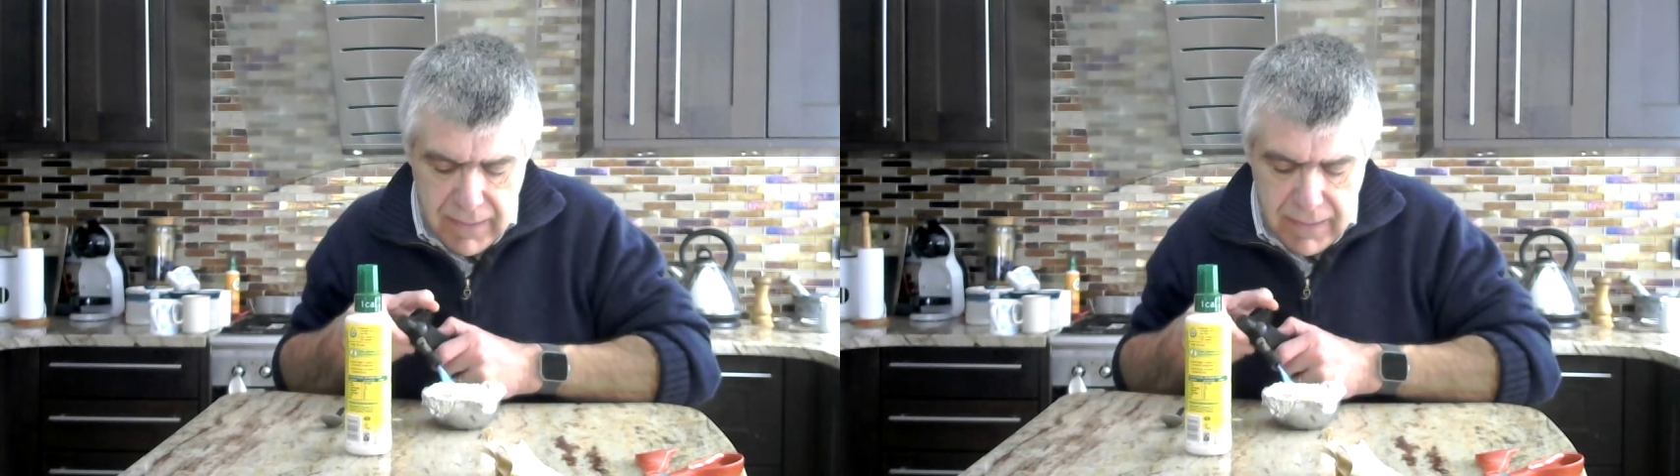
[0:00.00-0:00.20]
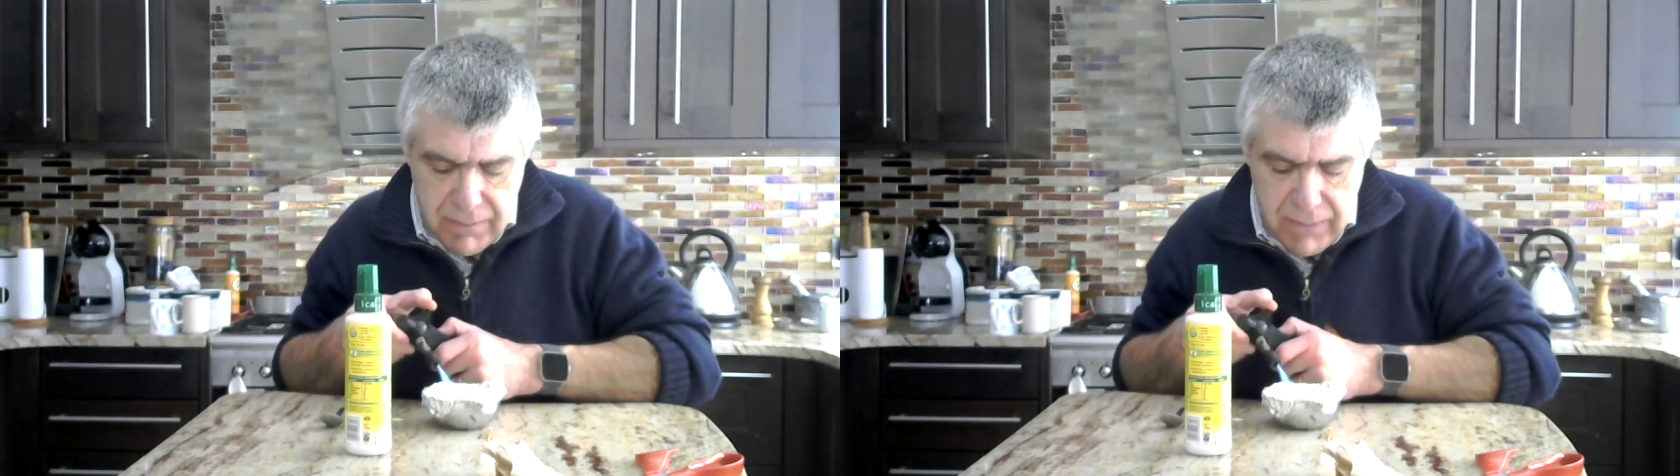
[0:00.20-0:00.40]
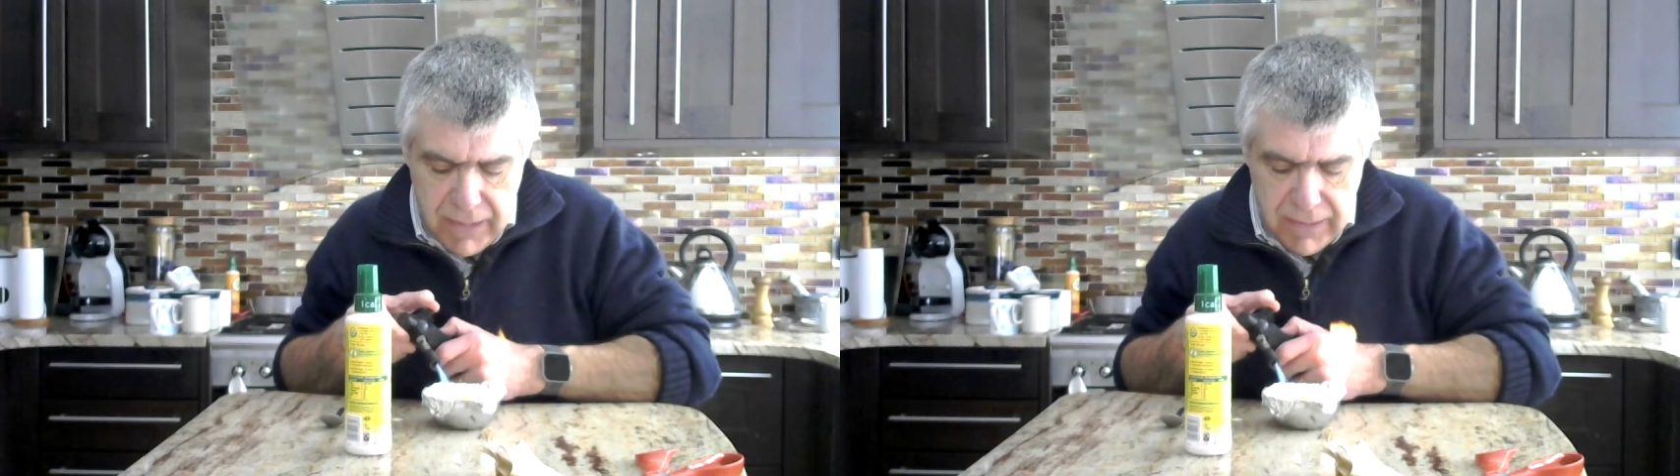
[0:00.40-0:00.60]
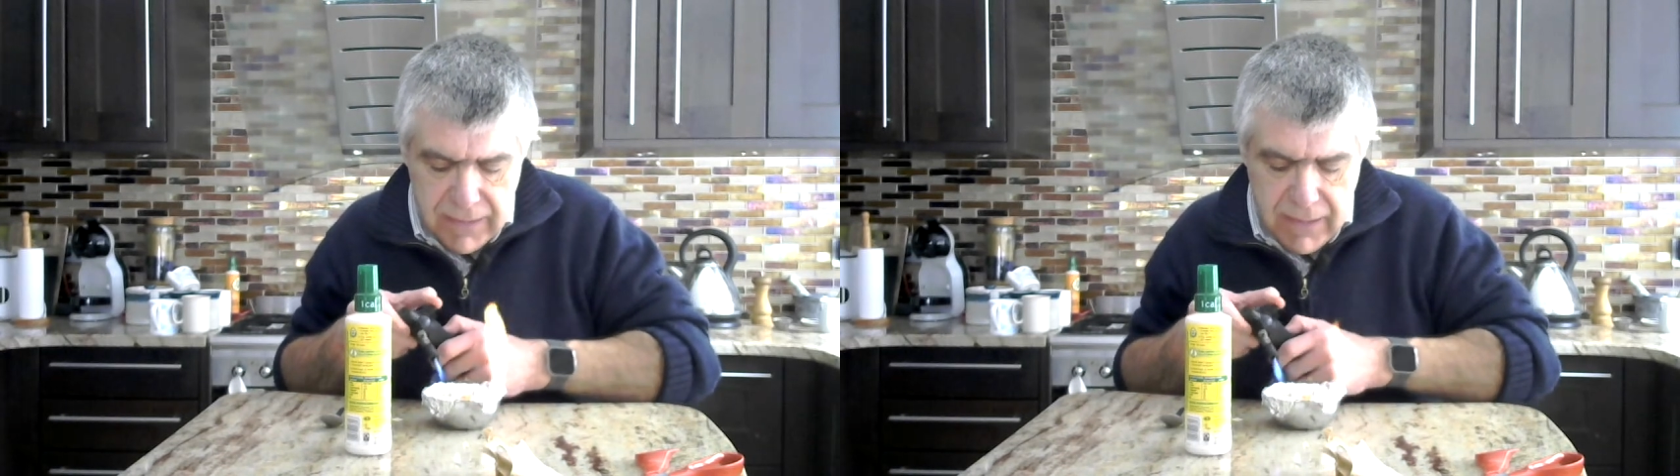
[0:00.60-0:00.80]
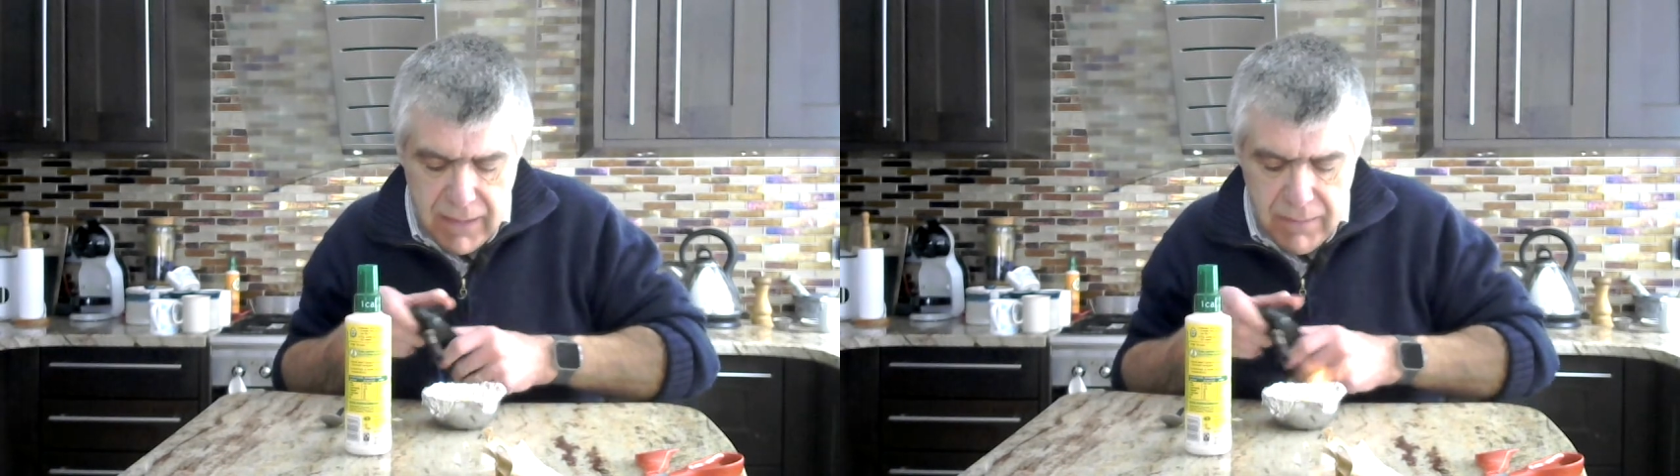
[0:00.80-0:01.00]
Because
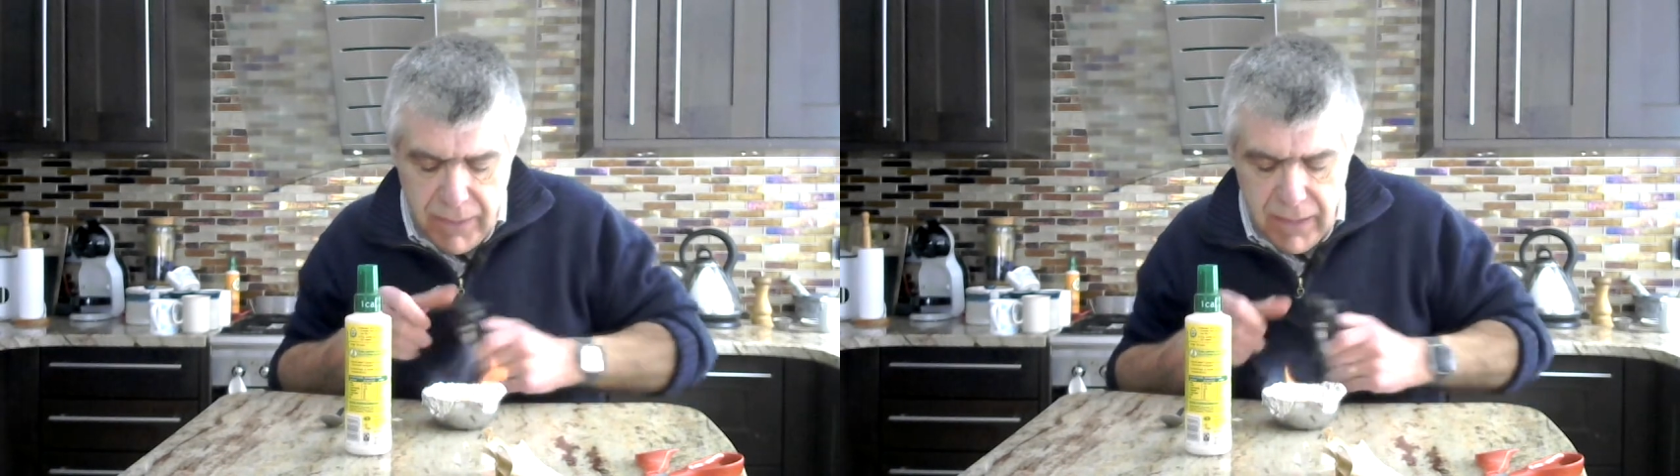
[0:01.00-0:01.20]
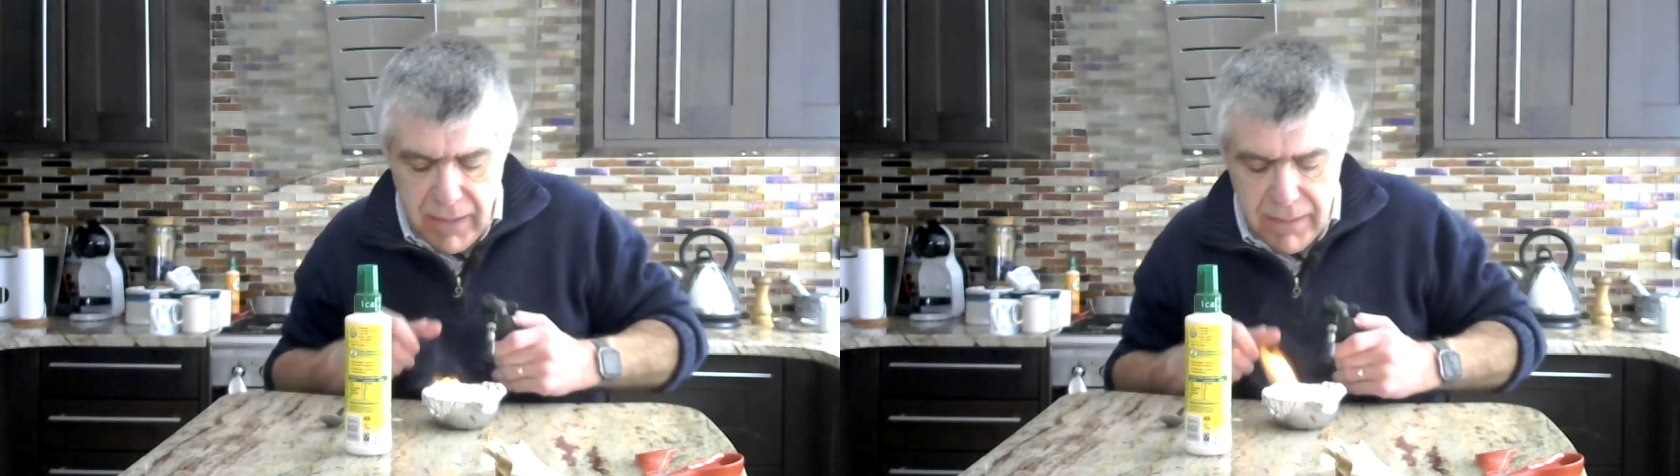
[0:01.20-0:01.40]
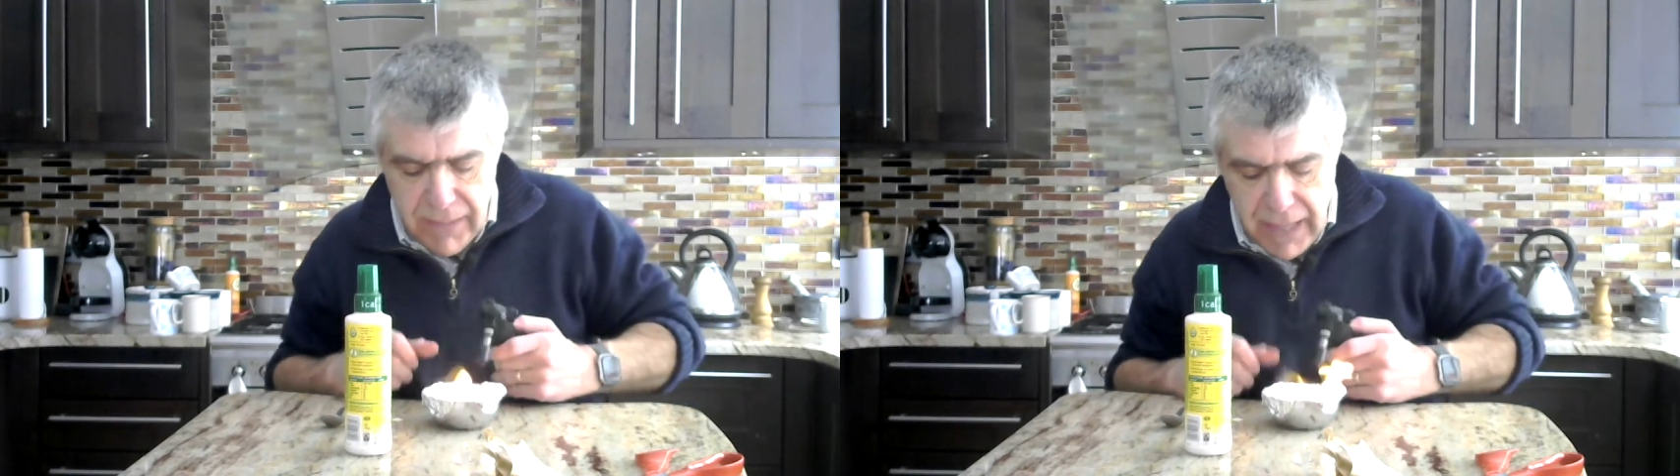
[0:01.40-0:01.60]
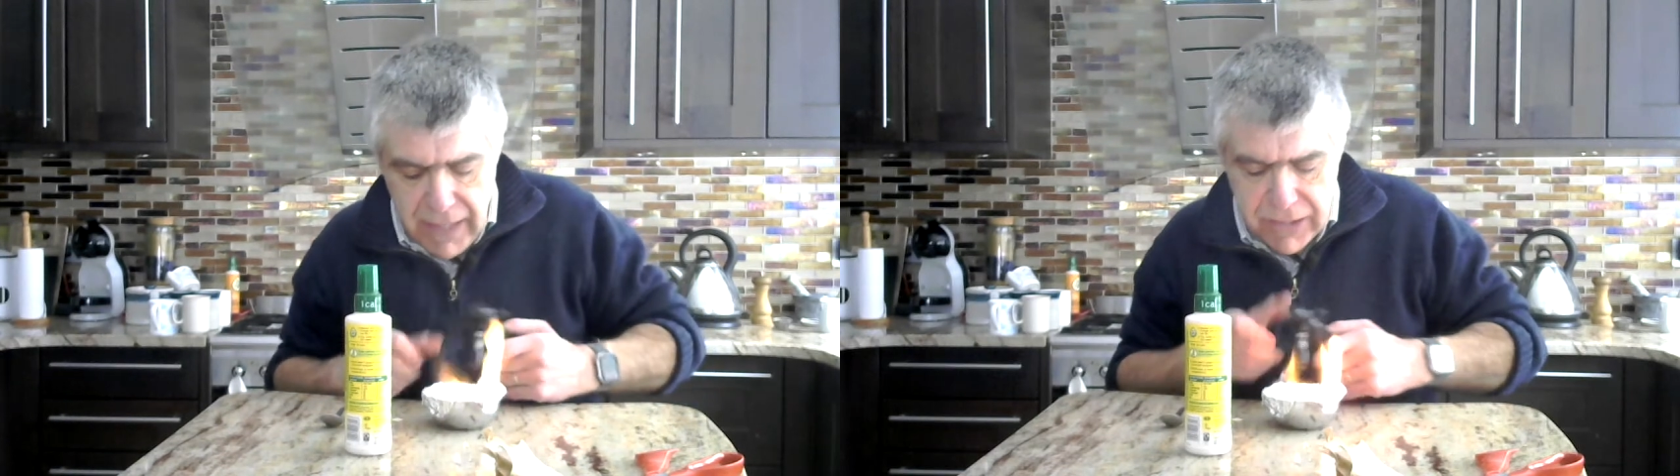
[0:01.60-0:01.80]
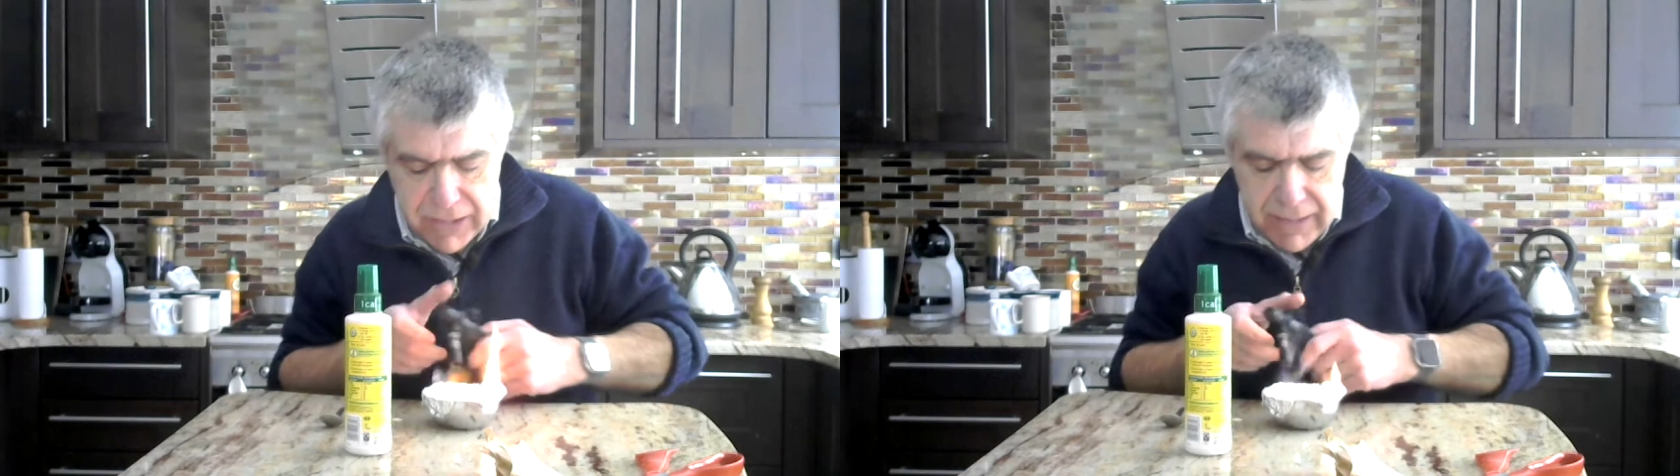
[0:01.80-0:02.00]
the palm
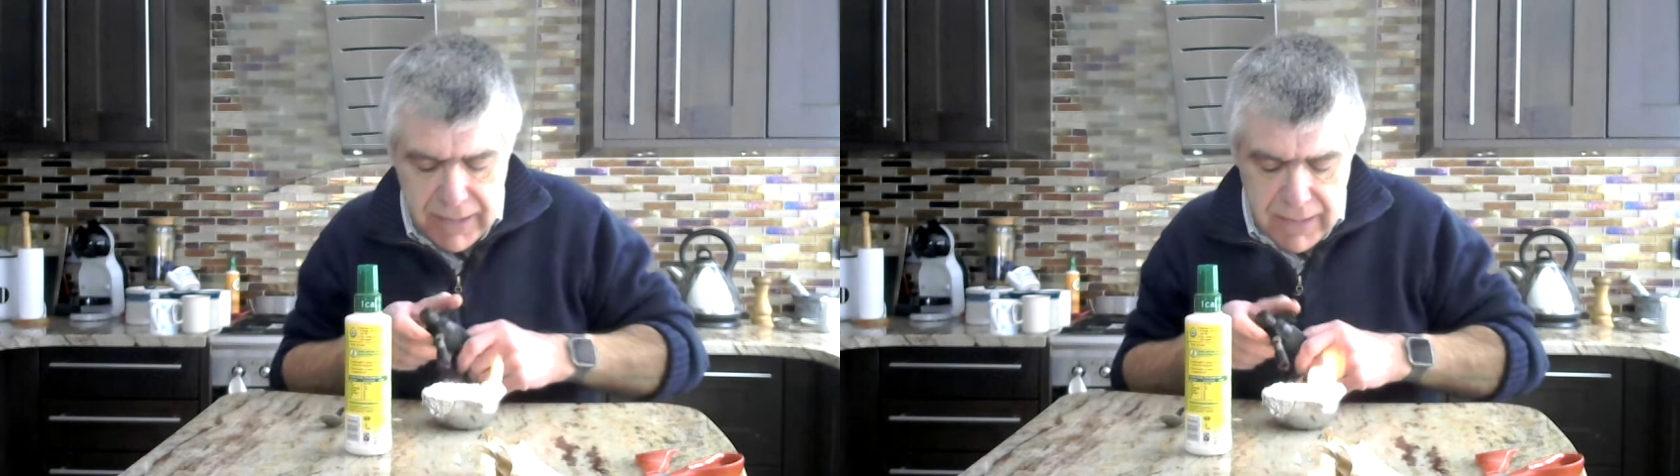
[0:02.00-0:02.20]
ash